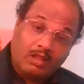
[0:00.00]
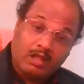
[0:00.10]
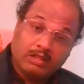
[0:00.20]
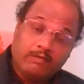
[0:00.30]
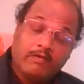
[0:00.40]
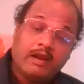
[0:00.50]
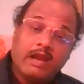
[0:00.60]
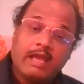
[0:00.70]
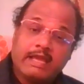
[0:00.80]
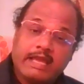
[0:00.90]
the 1
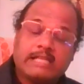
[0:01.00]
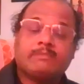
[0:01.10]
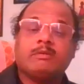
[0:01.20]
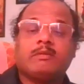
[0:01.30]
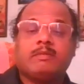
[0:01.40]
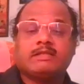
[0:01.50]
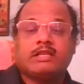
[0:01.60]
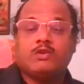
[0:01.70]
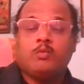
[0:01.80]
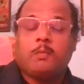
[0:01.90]
lakh age people
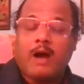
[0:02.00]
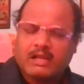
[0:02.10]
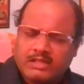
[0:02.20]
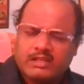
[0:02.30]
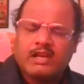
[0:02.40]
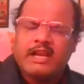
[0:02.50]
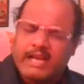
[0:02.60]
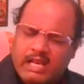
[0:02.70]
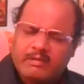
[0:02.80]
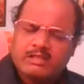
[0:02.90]
basically who passed the
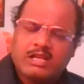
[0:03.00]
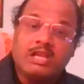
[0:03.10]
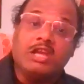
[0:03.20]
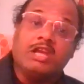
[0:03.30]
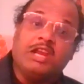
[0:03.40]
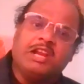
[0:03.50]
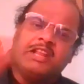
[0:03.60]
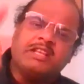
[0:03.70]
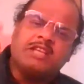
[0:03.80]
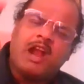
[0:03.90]
data now basically it
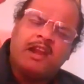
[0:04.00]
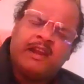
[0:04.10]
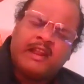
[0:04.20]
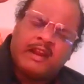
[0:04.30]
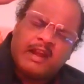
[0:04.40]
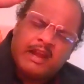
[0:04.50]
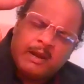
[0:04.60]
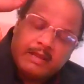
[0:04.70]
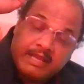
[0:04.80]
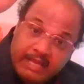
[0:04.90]
is
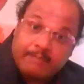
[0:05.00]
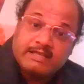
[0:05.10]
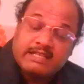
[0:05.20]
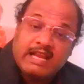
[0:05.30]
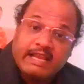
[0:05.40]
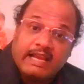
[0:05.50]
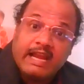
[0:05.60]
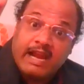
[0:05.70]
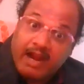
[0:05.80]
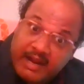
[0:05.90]
100 here basically I can
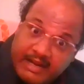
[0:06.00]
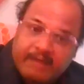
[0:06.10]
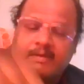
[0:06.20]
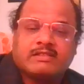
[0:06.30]
add 100%.